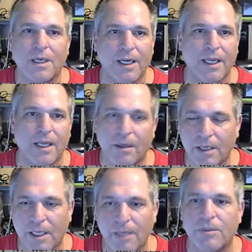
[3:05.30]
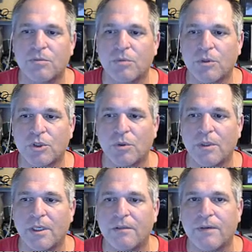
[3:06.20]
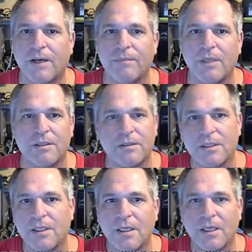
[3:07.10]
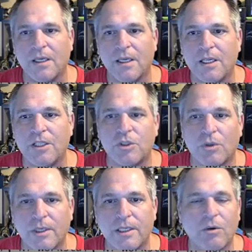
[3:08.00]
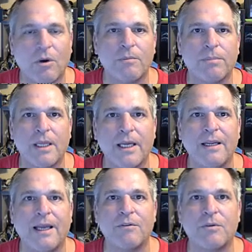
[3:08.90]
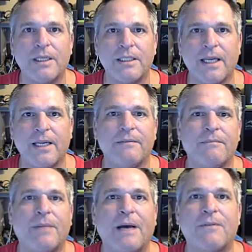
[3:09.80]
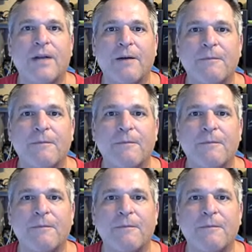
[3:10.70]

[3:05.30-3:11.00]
Again, I'm going to keep this real short, under 5 minutes. Enjoy, go out and play, have a great day. Bye for now.